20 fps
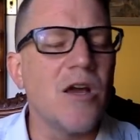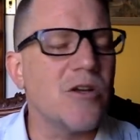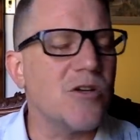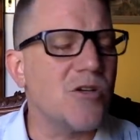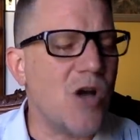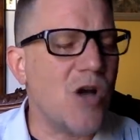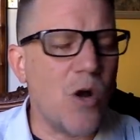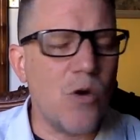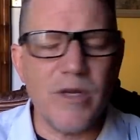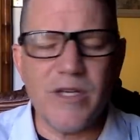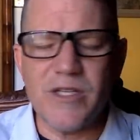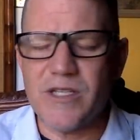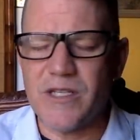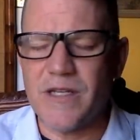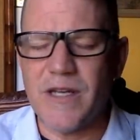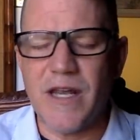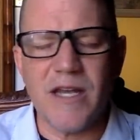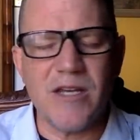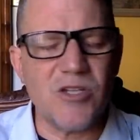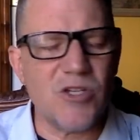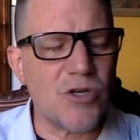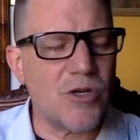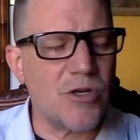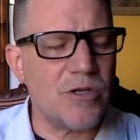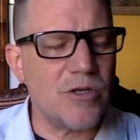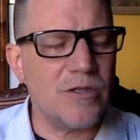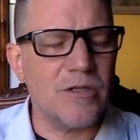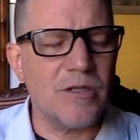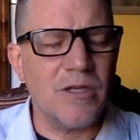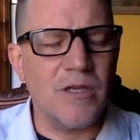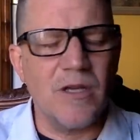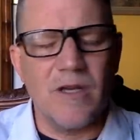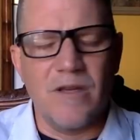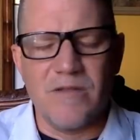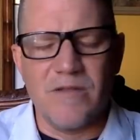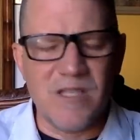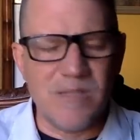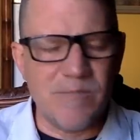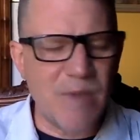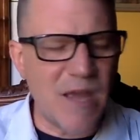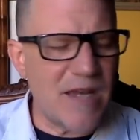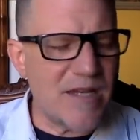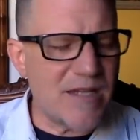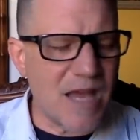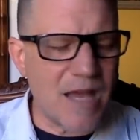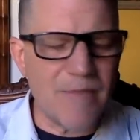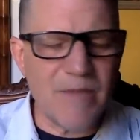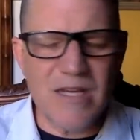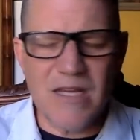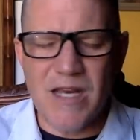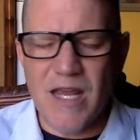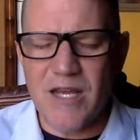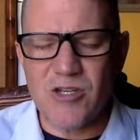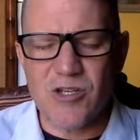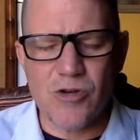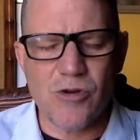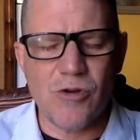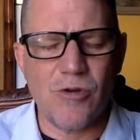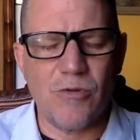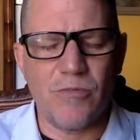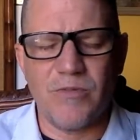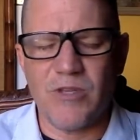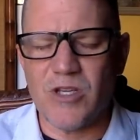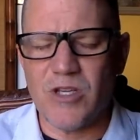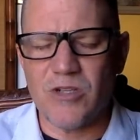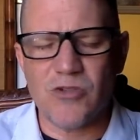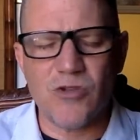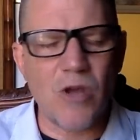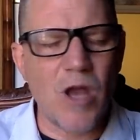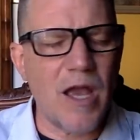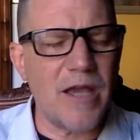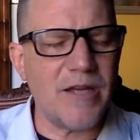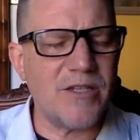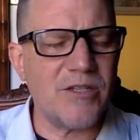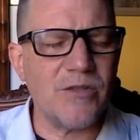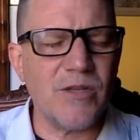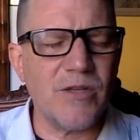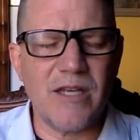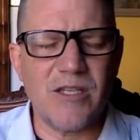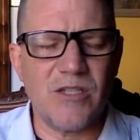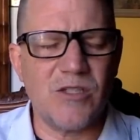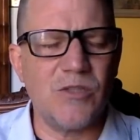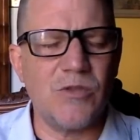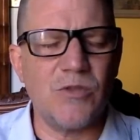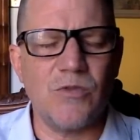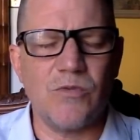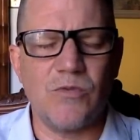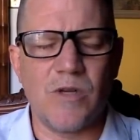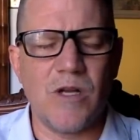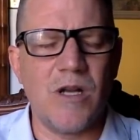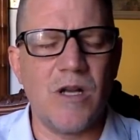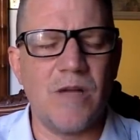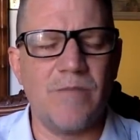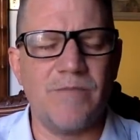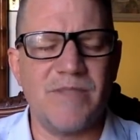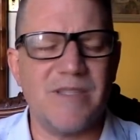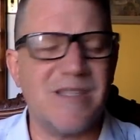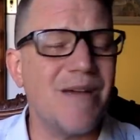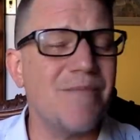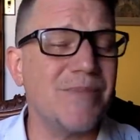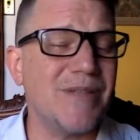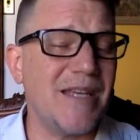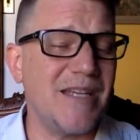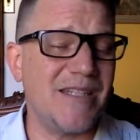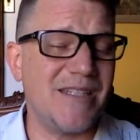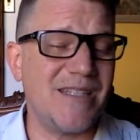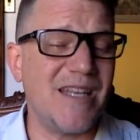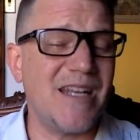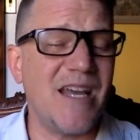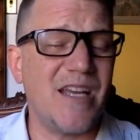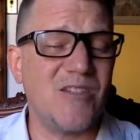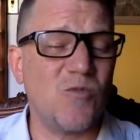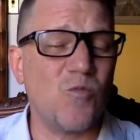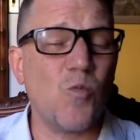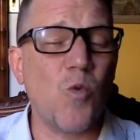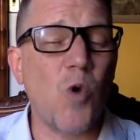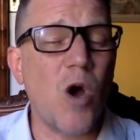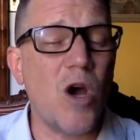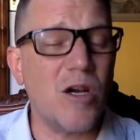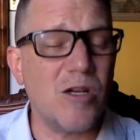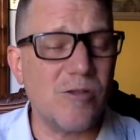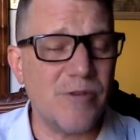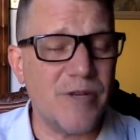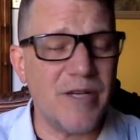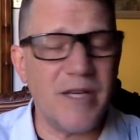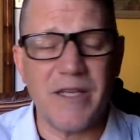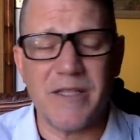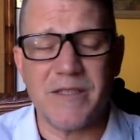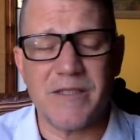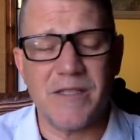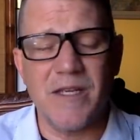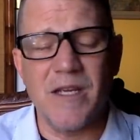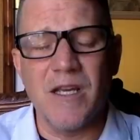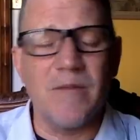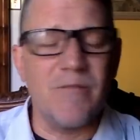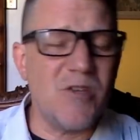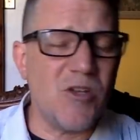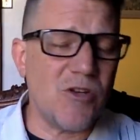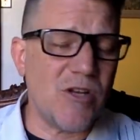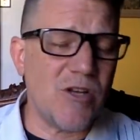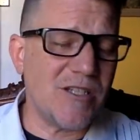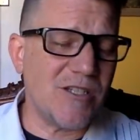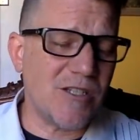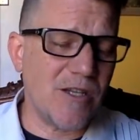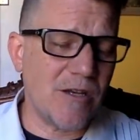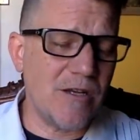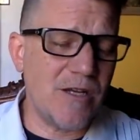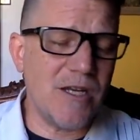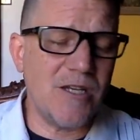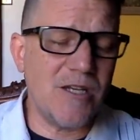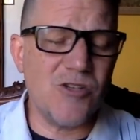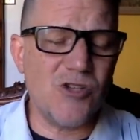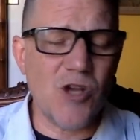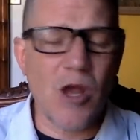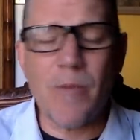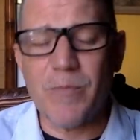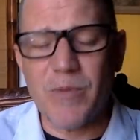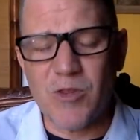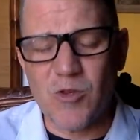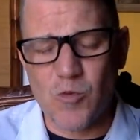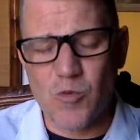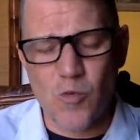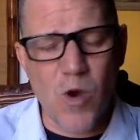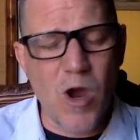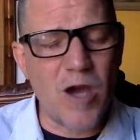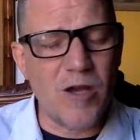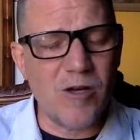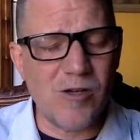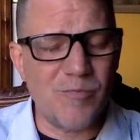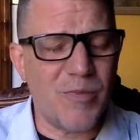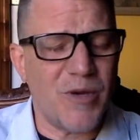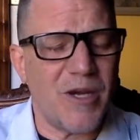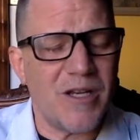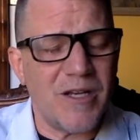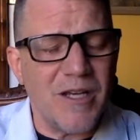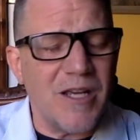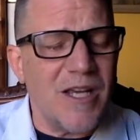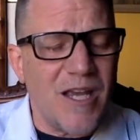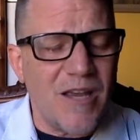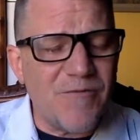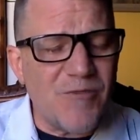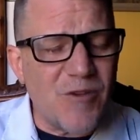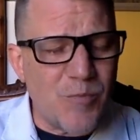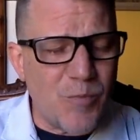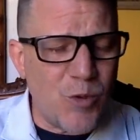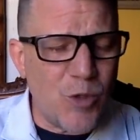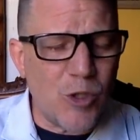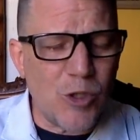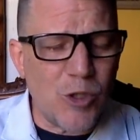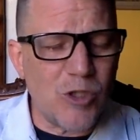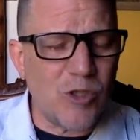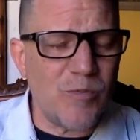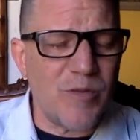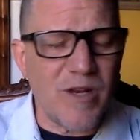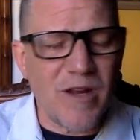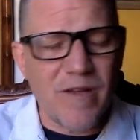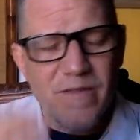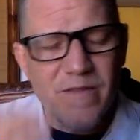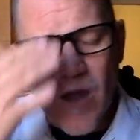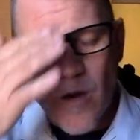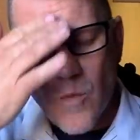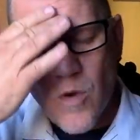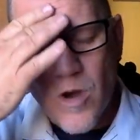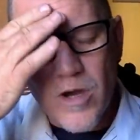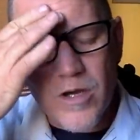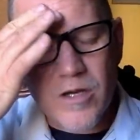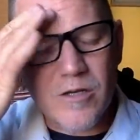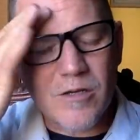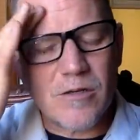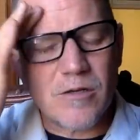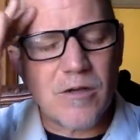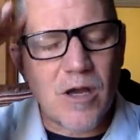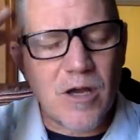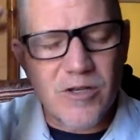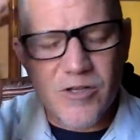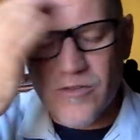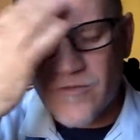Go into nature. Spend time in nature. You could try to get to some place that has water in it. You don't necessarily need to jump in the water, but if you put a little bit of that water on